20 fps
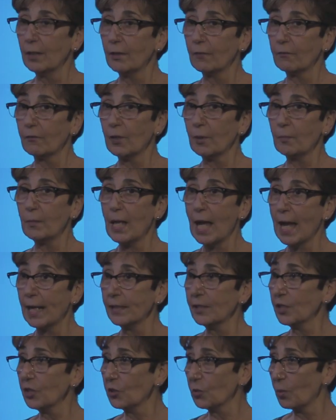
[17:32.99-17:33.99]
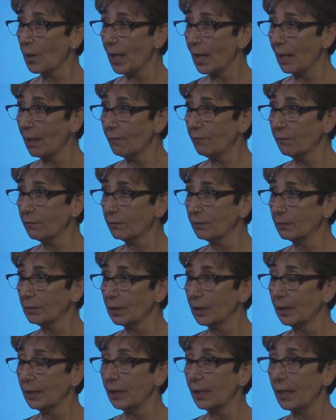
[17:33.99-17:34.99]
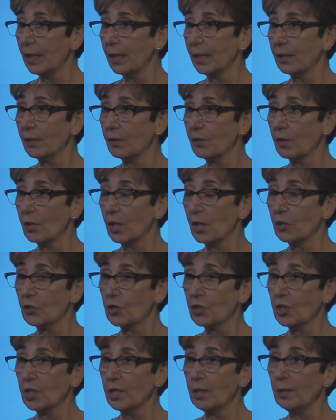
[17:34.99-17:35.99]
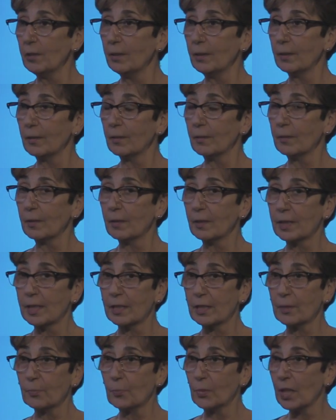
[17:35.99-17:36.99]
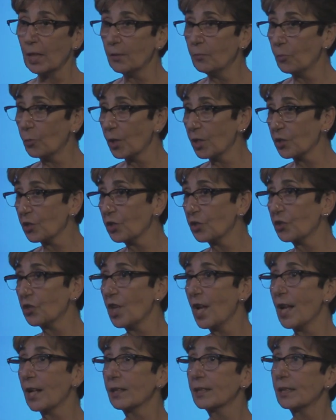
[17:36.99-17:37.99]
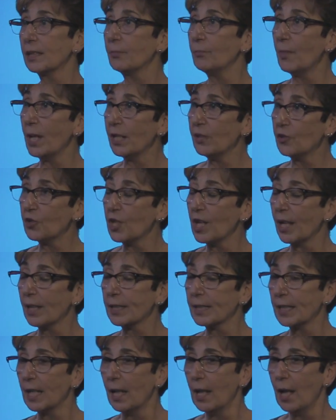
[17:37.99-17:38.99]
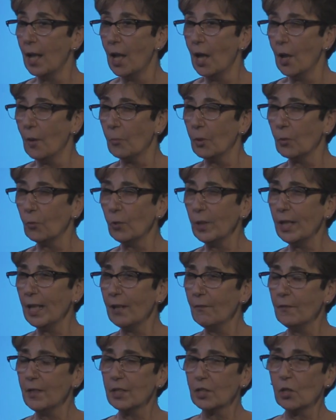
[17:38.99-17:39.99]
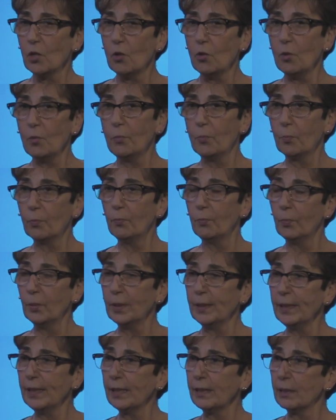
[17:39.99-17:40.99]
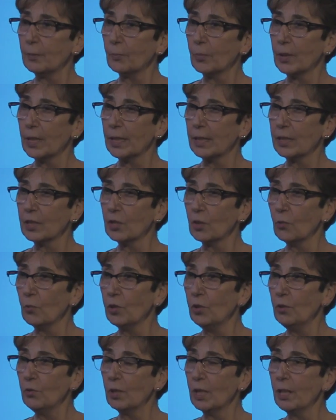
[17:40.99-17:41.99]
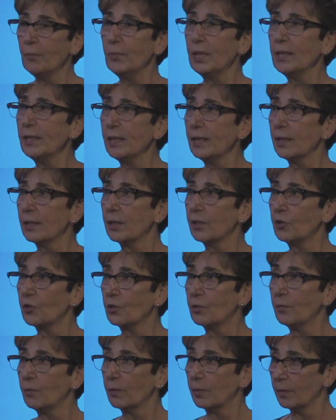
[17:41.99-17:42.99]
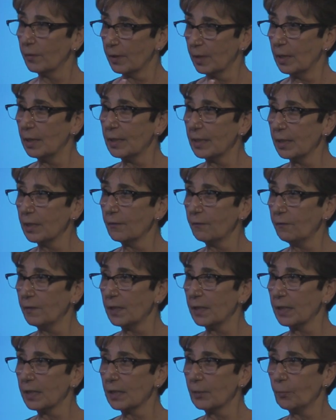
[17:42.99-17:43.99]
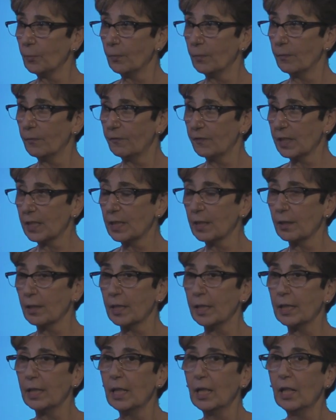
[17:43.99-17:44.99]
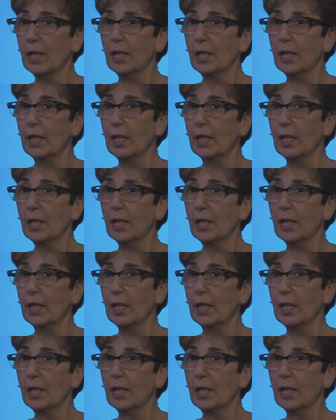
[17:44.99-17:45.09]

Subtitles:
from 9 to 12, and she does blood pressure checks and med checks. But we have this whole plan in place, so when you come into the fitness facility,